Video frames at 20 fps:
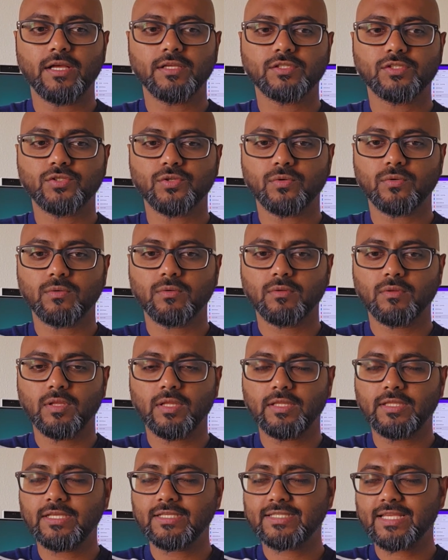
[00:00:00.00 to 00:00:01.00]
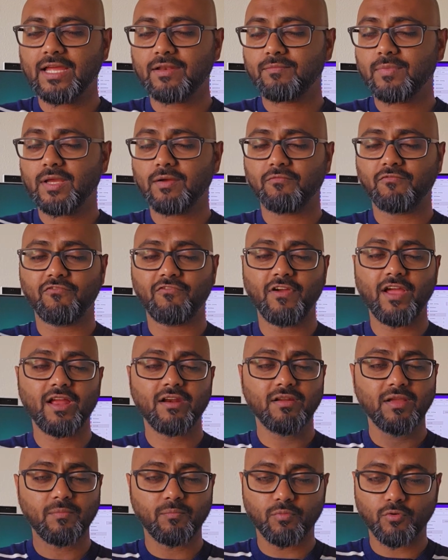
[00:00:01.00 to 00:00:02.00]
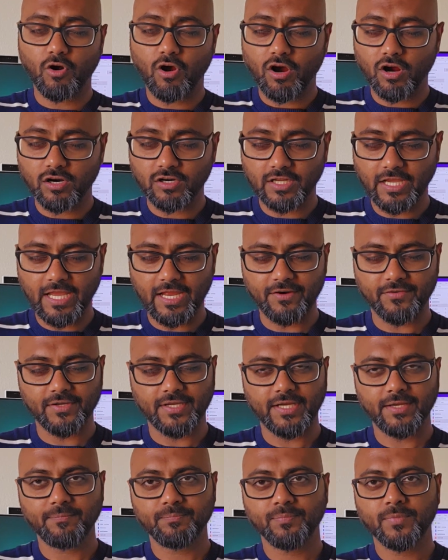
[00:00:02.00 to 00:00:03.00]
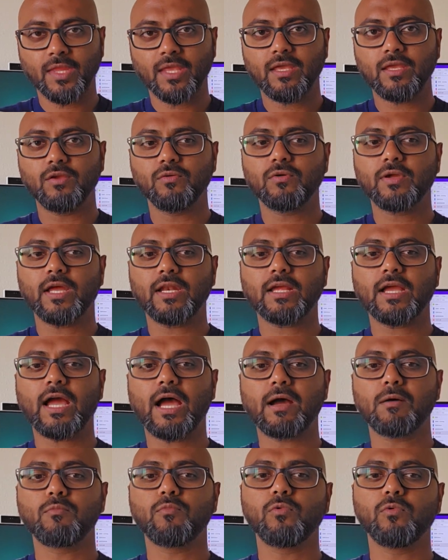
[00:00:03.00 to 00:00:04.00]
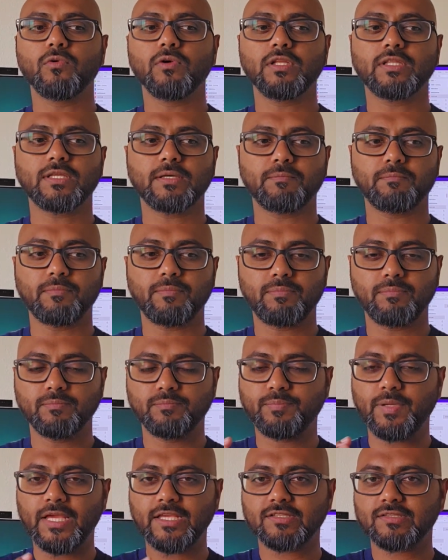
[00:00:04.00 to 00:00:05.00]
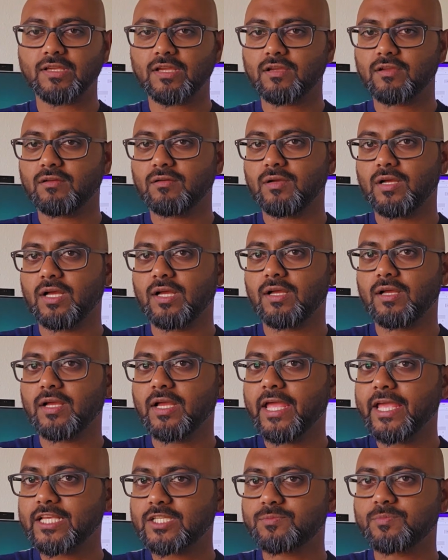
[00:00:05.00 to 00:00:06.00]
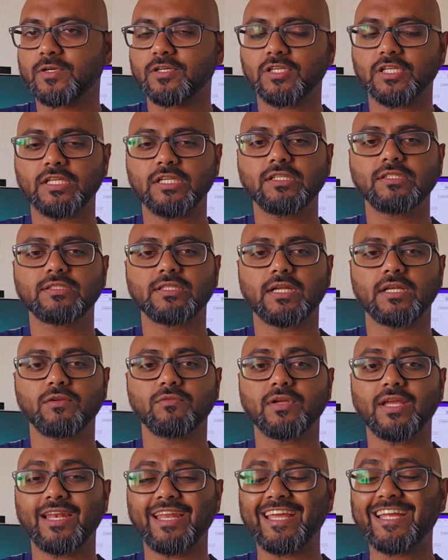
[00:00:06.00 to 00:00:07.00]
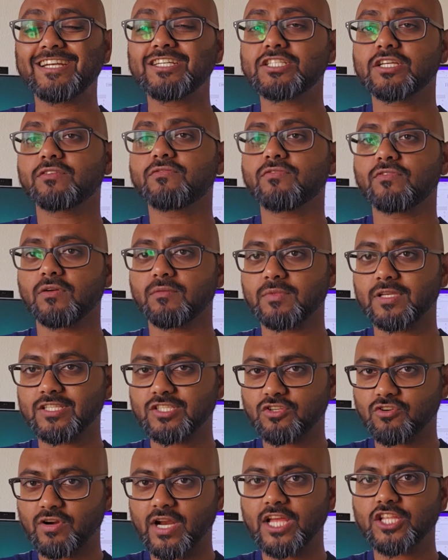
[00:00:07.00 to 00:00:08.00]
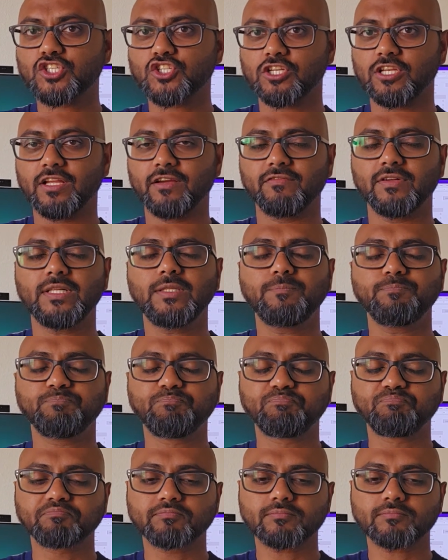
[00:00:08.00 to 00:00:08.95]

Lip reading: So this can be a very broad area. You can come with a basic expertise, and you can enter from a scratch level,